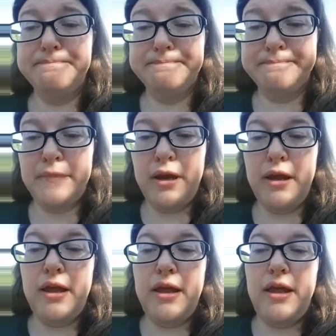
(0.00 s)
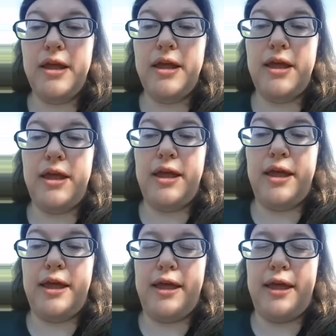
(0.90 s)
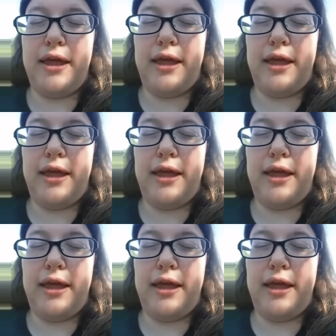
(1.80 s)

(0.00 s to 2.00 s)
No one is speaking in this clip.